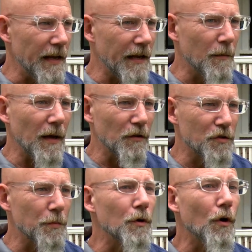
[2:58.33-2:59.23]
Income
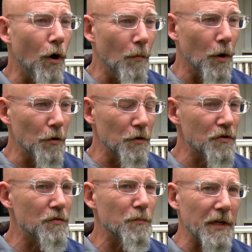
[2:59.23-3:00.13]
eligible
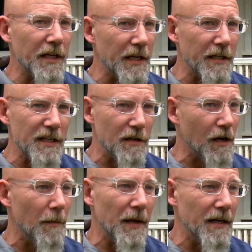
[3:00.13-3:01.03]
homeowners, we can
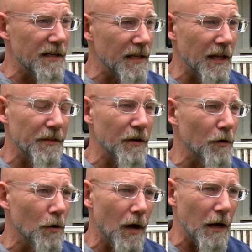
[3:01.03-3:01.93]
come in, de-lead their
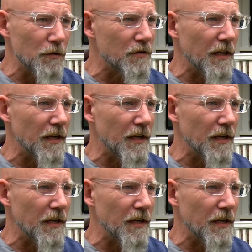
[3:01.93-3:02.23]
whole house.